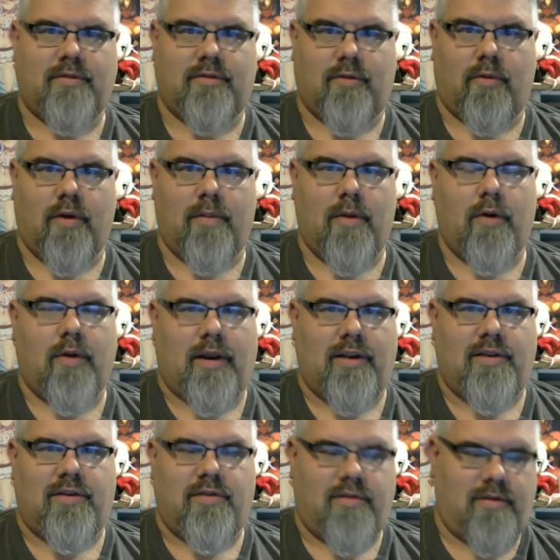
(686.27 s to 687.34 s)
story mode and
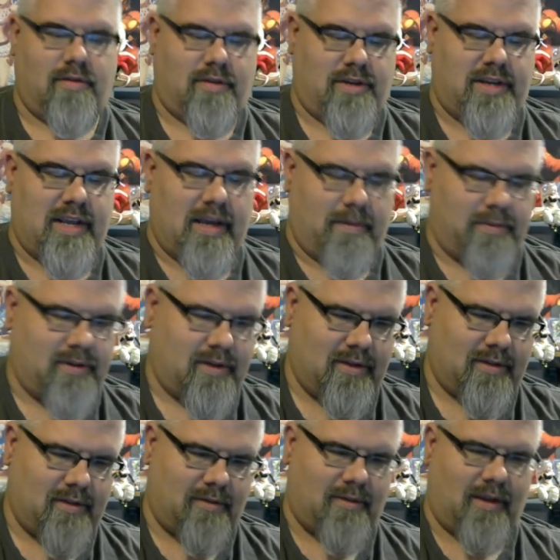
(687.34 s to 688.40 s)
dipped
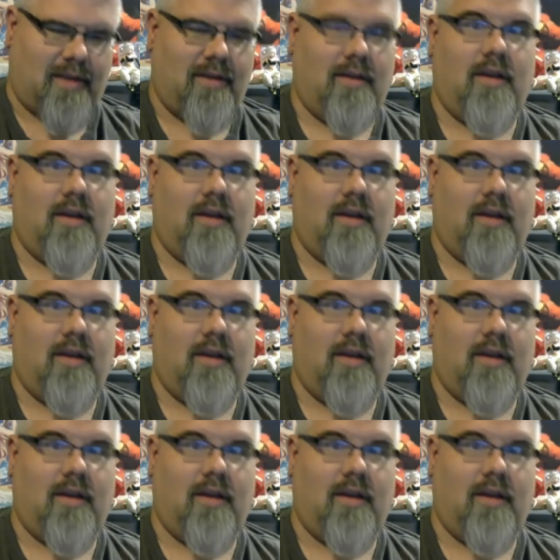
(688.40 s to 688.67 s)
because it's like